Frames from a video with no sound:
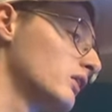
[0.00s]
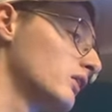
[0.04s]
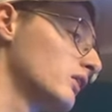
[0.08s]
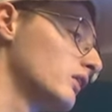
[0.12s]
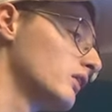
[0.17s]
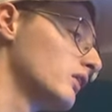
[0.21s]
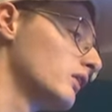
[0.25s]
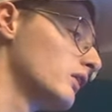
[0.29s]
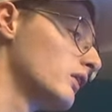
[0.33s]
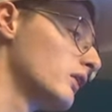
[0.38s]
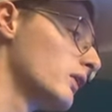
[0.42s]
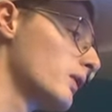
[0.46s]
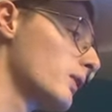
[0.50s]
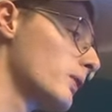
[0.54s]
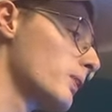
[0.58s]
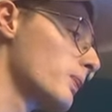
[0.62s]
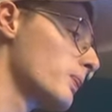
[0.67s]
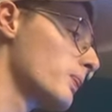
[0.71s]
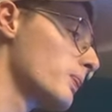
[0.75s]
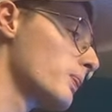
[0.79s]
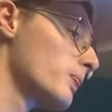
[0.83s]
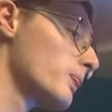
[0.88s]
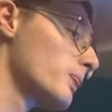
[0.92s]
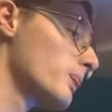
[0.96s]

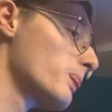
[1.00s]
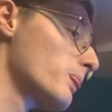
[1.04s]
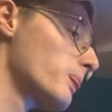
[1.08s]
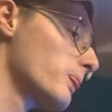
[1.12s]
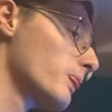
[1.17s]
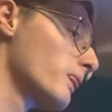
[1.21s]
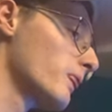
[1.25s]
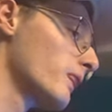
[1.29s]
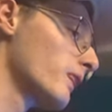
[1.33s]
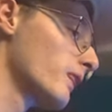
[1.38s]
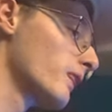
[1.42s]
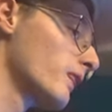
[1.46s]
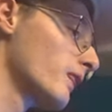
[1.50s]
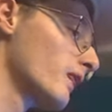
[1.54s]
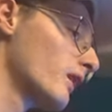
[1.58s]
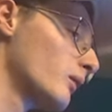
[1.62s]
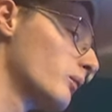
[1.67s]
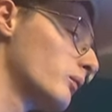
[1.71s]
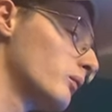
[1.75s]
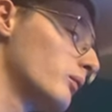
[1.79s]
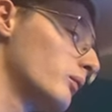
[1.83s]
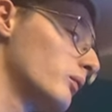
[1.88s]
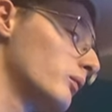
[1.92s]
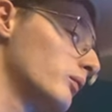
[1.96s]

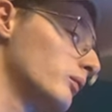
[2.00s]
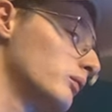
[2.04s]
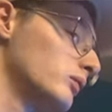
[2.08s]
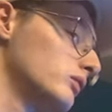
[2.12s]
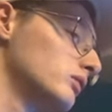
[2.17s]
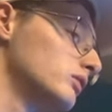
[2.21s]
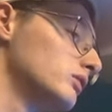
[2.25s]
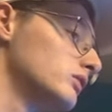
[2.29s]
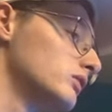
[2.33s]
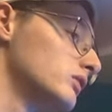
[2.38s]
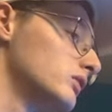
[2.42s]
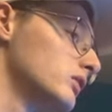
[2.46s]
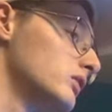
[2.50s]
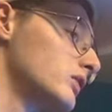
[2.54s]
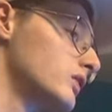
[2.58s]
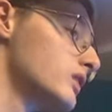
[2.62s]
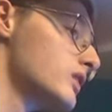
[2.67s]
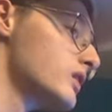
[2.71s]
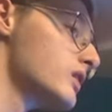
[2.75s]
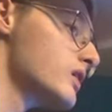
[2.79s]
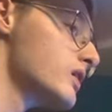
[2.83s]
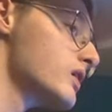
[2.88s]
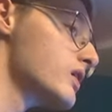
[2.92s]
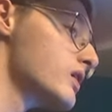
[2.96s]

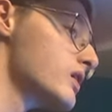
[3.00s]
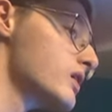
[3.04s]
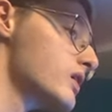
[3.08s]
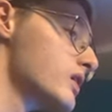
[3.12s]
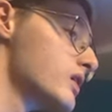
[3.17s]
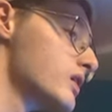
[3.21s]
Nobody speaks.